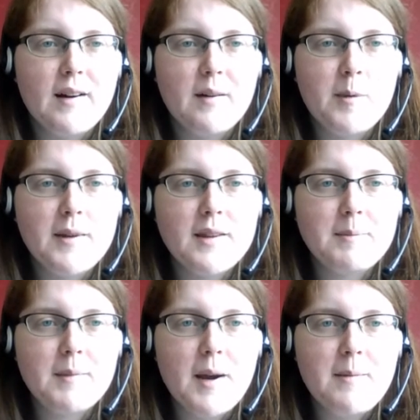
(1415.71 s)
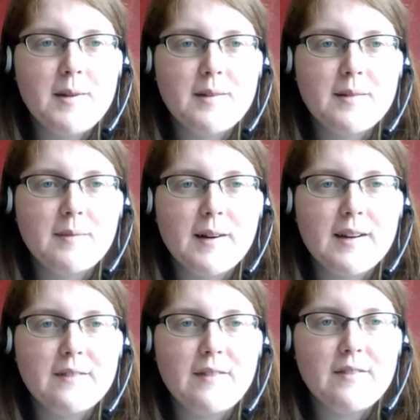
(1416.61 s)
Probably at the moment
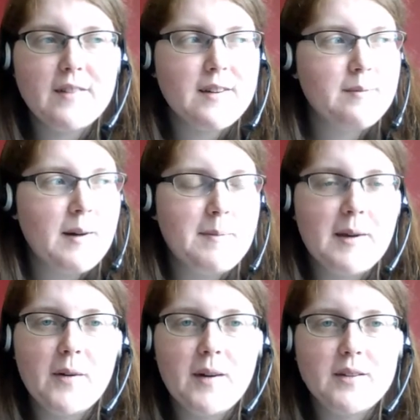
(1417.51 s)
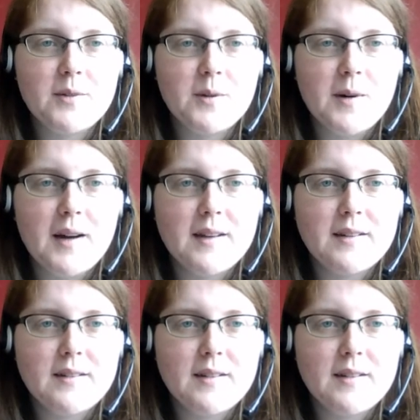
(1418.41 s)
my favourite might be Oriental Crane.